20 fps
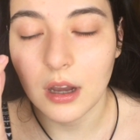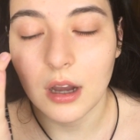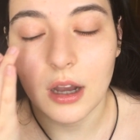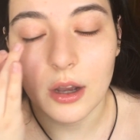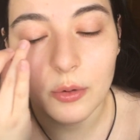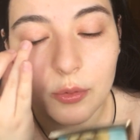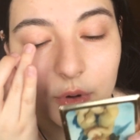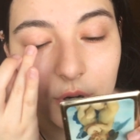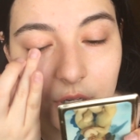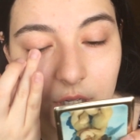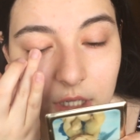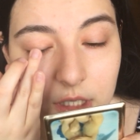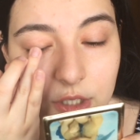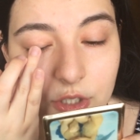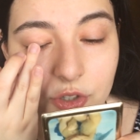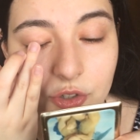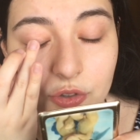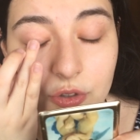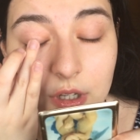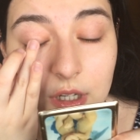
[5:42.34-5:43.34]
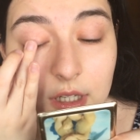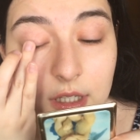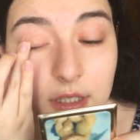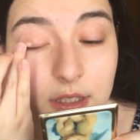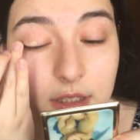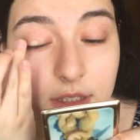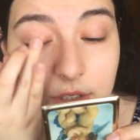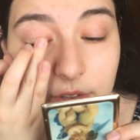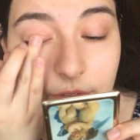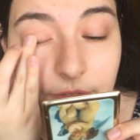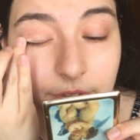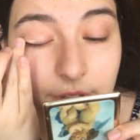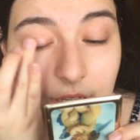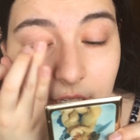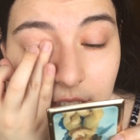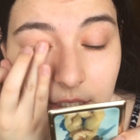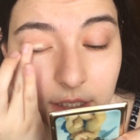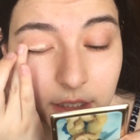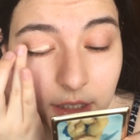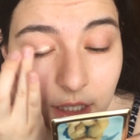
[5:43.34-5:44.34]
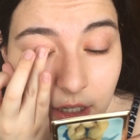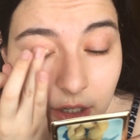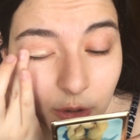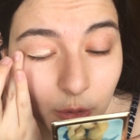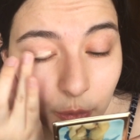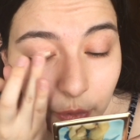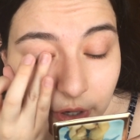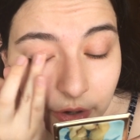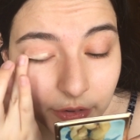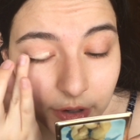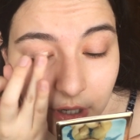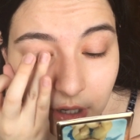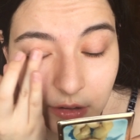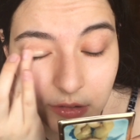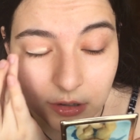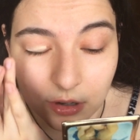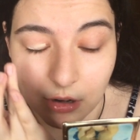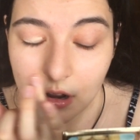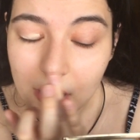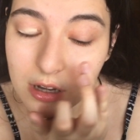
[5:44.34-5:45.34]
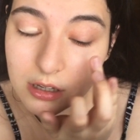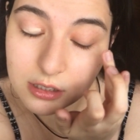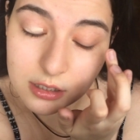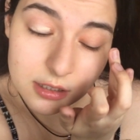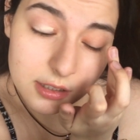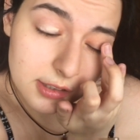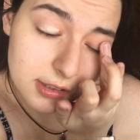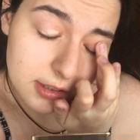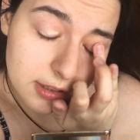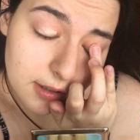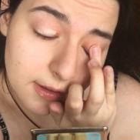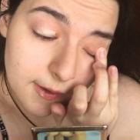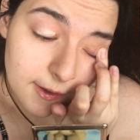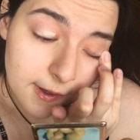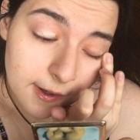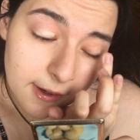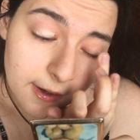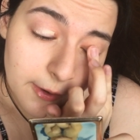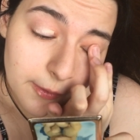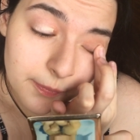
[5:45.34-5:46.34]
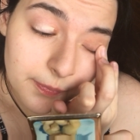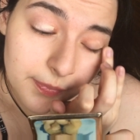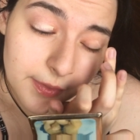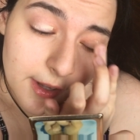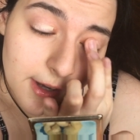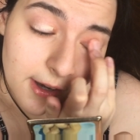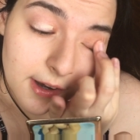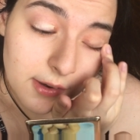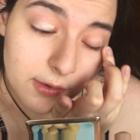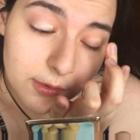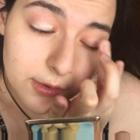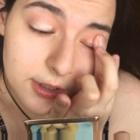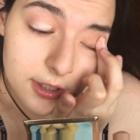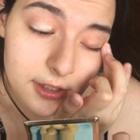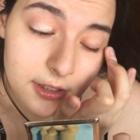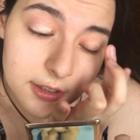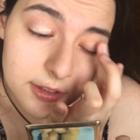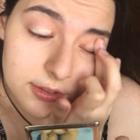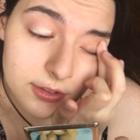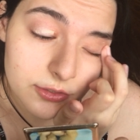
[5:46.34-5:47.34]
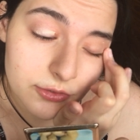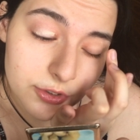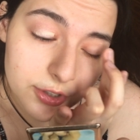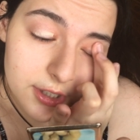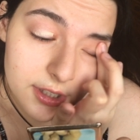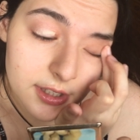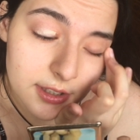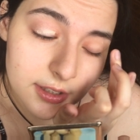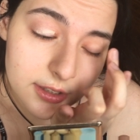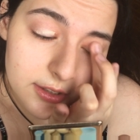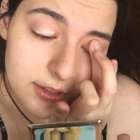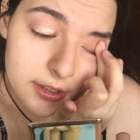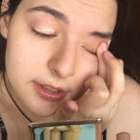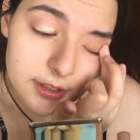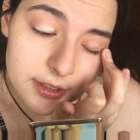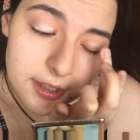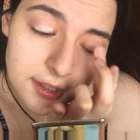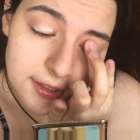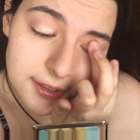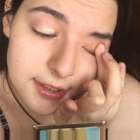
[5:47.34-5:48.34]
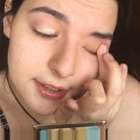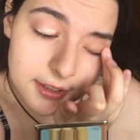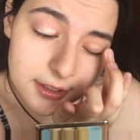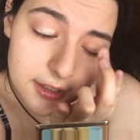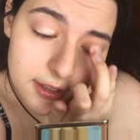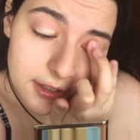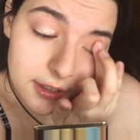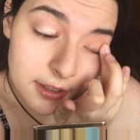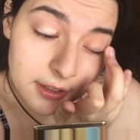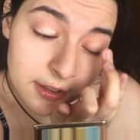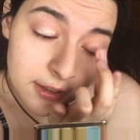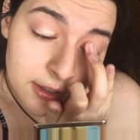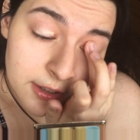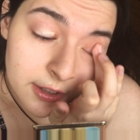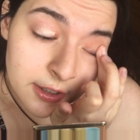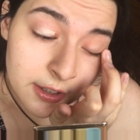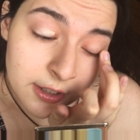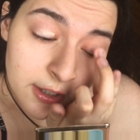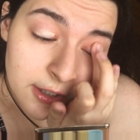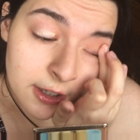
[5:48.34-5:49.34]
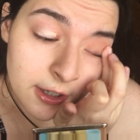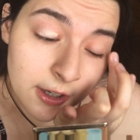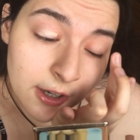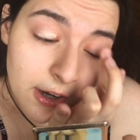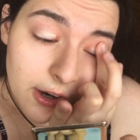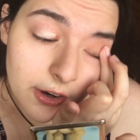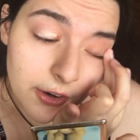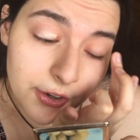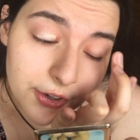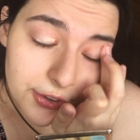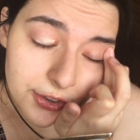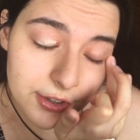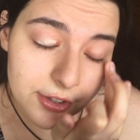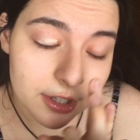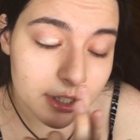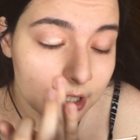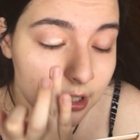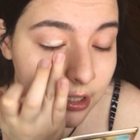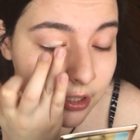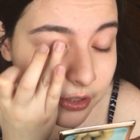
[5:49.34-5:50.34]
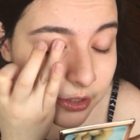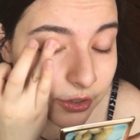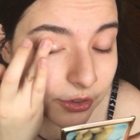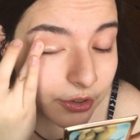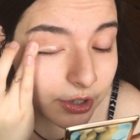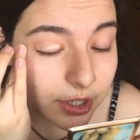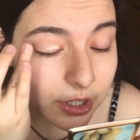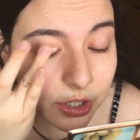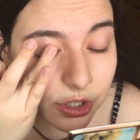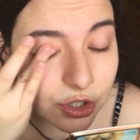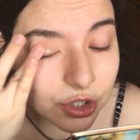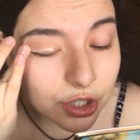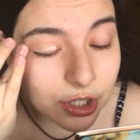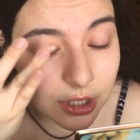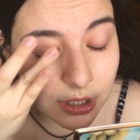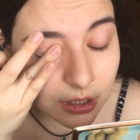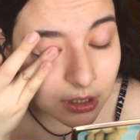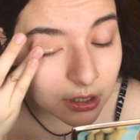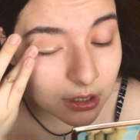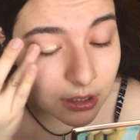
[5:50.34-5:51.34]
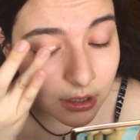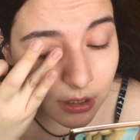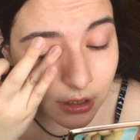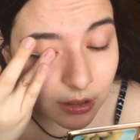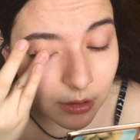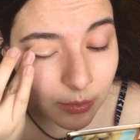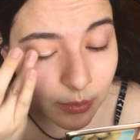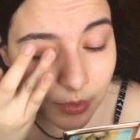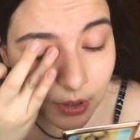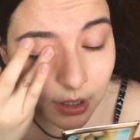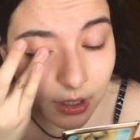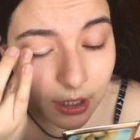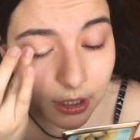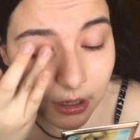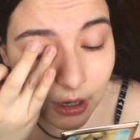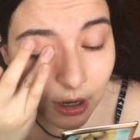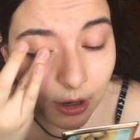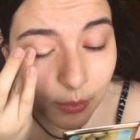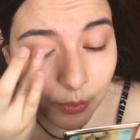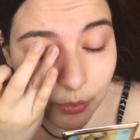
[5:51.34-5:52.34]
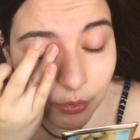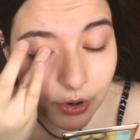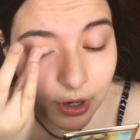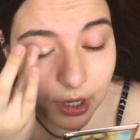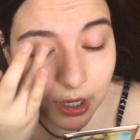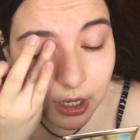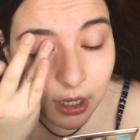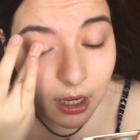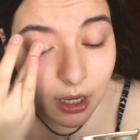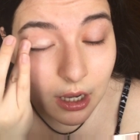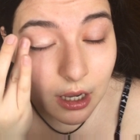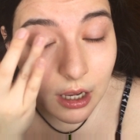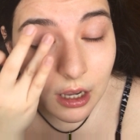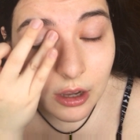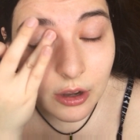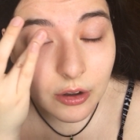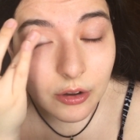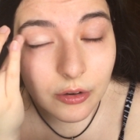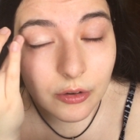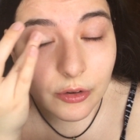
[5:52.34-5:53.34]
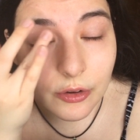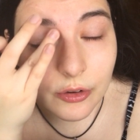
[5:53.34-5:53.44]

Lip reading: I want to address the fact that I'm wearing cross. I was raised as a Orthodox Christian. My upbringing,